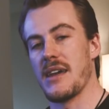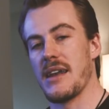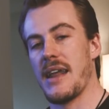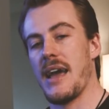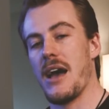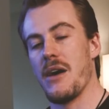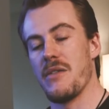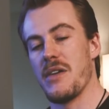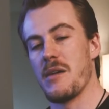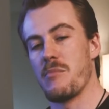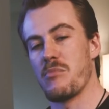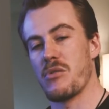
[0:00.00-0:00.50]
and
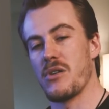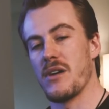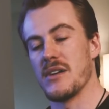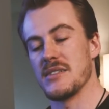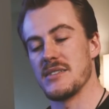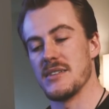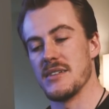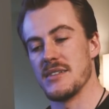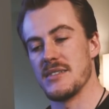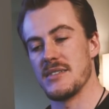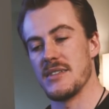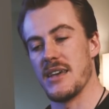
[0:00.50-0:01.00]
how they
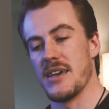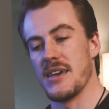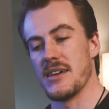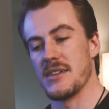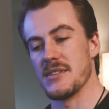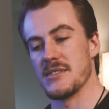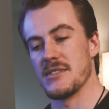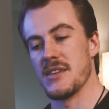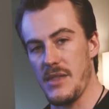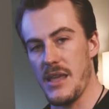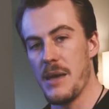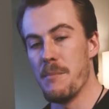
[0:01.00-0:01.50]
process
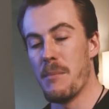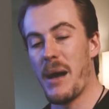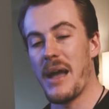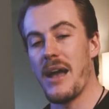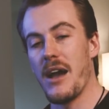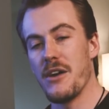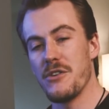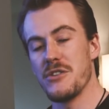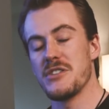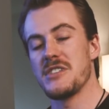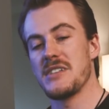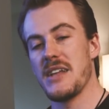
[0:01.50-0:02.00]
things. And by
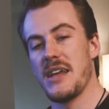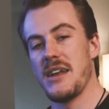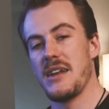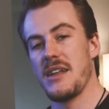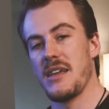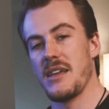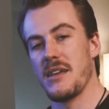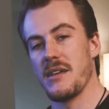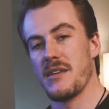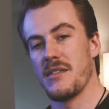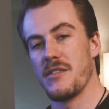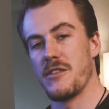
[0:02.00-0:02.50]

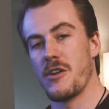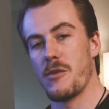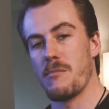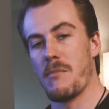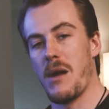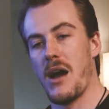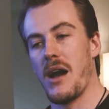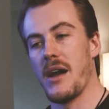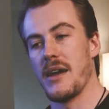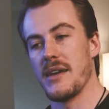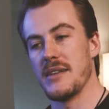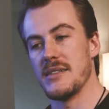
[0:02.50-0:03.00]
understanding their
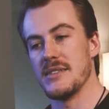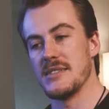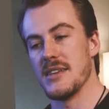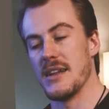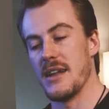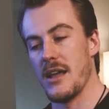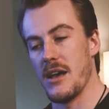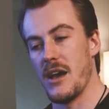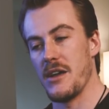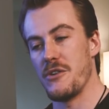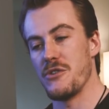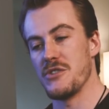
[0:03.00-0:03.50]
minds
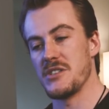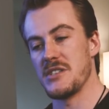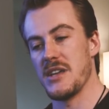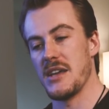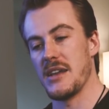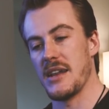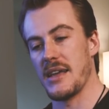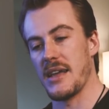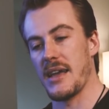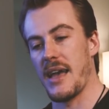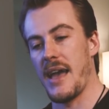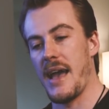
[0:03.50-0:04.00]
and
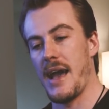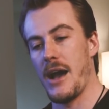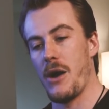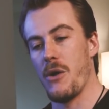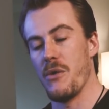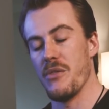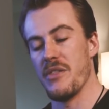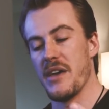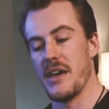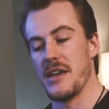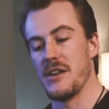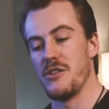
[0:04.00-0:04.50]
understanding how
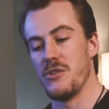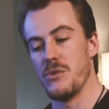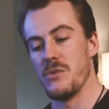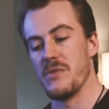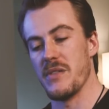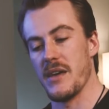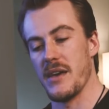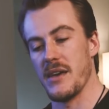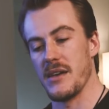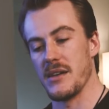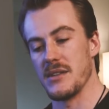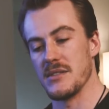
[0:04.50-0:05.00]
they do
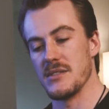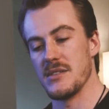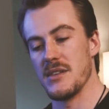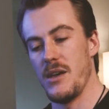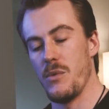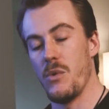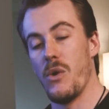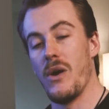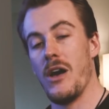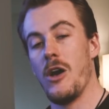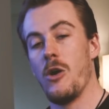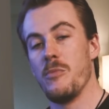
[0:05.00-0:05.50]
things, it
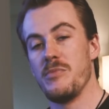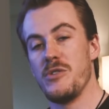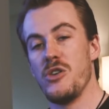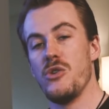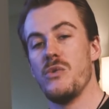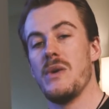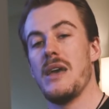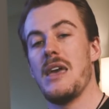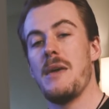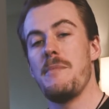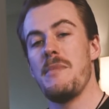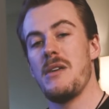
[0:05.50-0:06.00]
will help
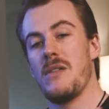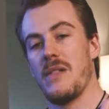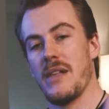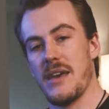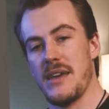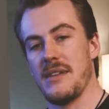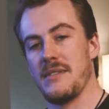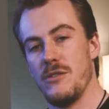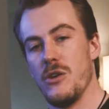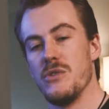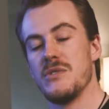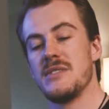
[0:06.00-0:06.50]
you
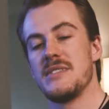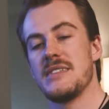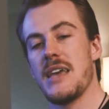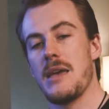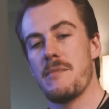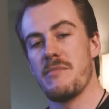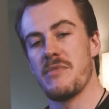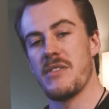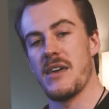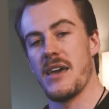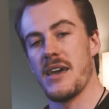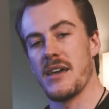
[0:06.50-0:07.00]
emulate those
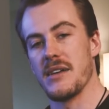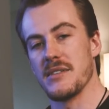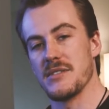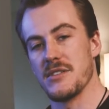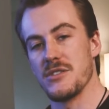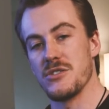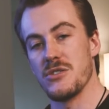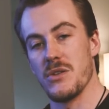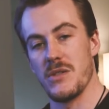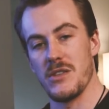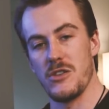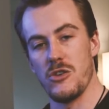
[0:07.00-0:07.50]
same things
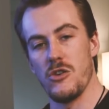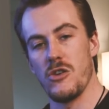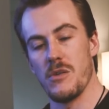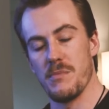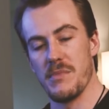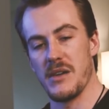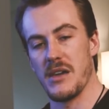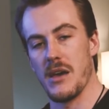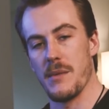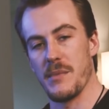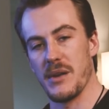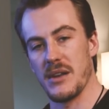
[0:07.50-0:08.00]
so that you can
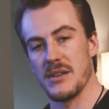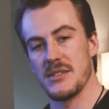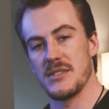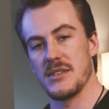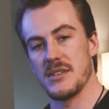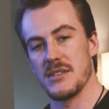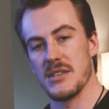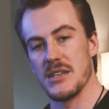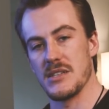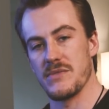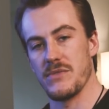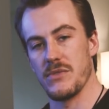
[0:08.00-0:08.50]
become a
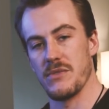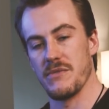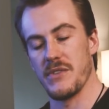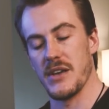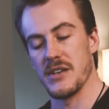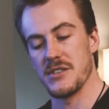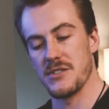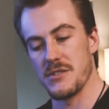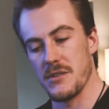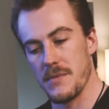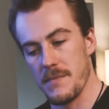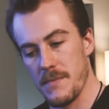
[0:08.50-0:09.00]
successful
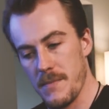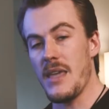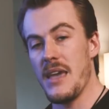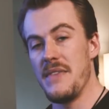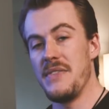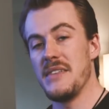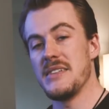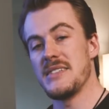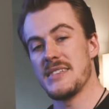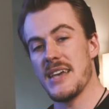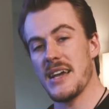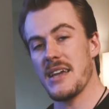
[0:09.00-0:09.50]
investor. And
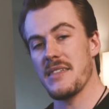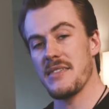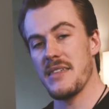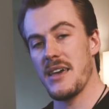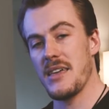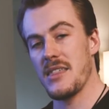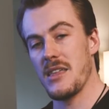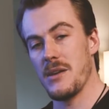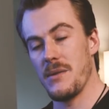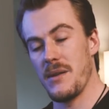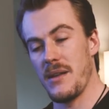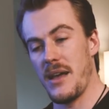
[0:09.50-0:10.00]
the second
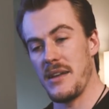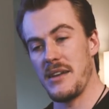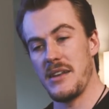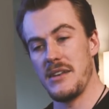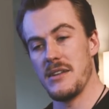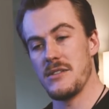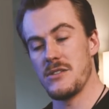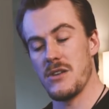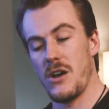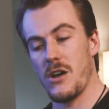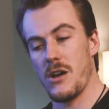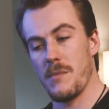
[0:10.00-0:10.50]
thing that I need
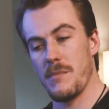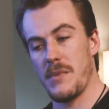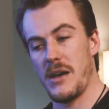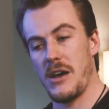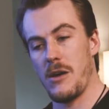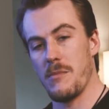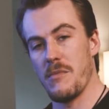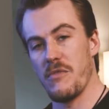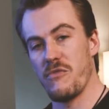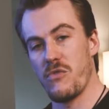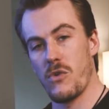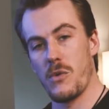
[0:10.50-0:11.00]
to talk
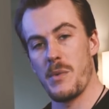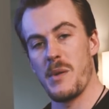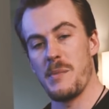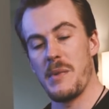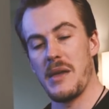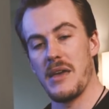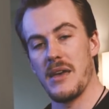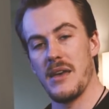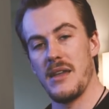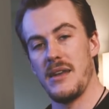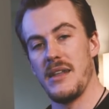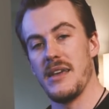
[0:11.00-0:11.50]
about before we
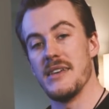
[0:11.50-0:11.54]
begin